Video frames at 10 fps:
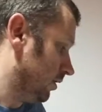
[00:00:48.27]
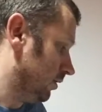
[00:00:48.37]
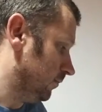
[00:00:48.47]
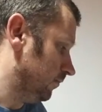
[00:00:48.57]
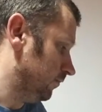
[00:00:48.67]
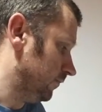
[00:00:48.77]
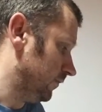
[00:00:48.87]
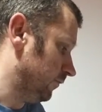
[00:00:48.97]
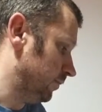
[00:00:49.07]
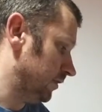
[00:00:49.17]

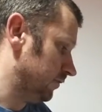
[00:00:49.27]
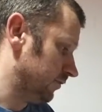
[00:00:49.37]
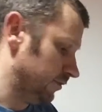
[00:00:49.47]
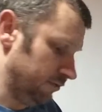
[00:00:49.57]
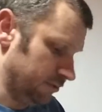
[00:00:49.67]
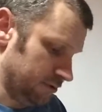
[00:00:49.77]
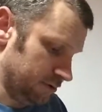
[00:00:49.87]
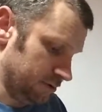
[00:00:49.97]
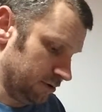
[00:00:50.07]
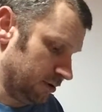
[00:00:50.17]
I've been through
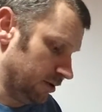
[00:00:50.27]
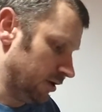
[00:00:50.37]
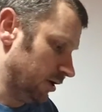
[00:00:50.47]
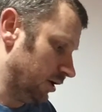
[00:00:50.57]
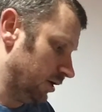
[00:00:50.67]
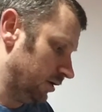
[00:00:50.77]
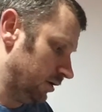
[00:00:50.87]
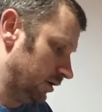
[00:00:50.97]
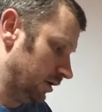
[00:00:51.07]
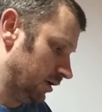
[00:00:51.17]

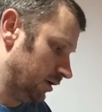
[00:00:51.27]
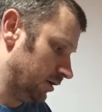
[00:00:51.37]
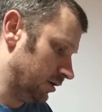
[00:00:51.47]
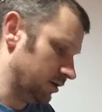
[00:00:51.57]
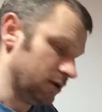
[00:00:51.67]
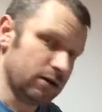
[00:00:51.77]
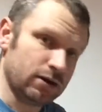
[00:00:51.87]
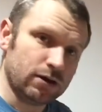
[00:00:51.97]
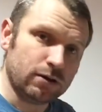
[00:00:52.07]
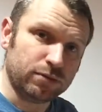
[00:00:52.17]
and
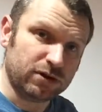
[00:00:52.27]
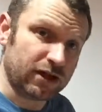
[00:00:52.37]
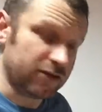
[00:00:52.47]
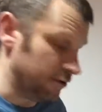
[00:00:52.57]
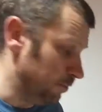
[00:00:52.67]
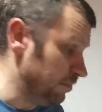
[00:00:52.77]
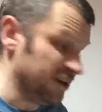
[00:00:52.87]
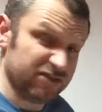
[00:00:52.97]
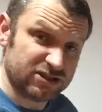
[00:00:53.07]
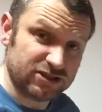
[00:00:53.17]
put together a bit
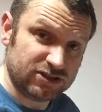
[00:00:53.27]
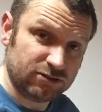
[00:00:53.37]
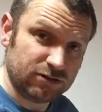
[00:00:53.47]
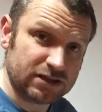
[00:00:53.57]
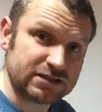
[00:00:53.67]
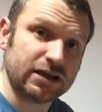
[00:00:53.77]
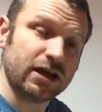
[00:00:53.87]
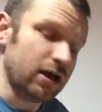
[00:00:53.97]
of a to-do list.